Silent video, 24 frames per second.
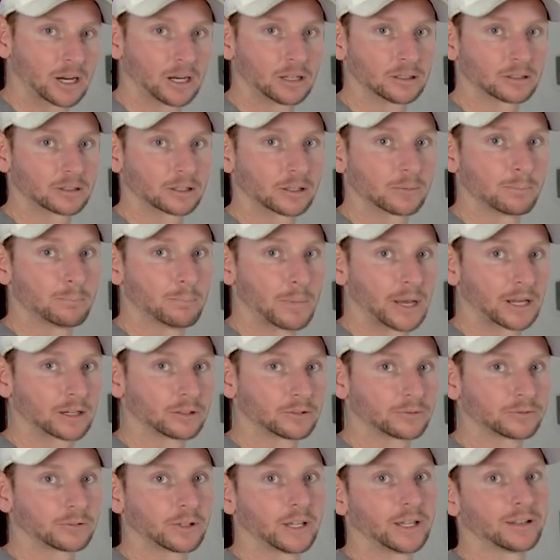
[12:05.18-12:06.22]
color
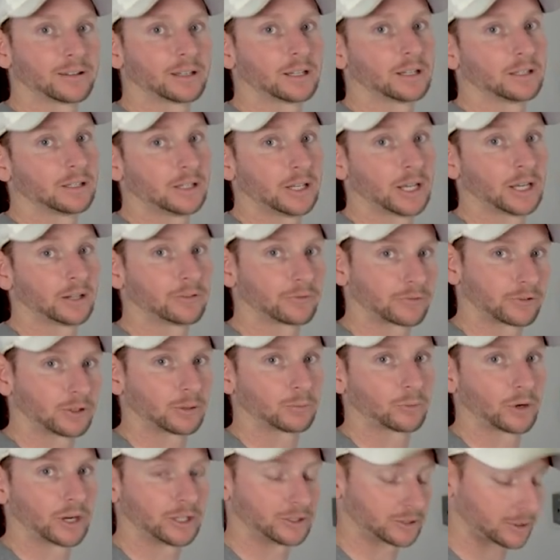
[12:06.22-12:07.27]
metalflake, again,
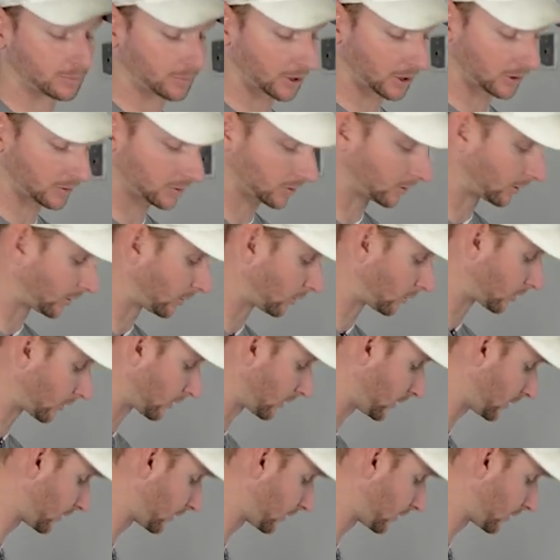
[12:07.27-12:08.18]
from Ranger Boat, so I ordered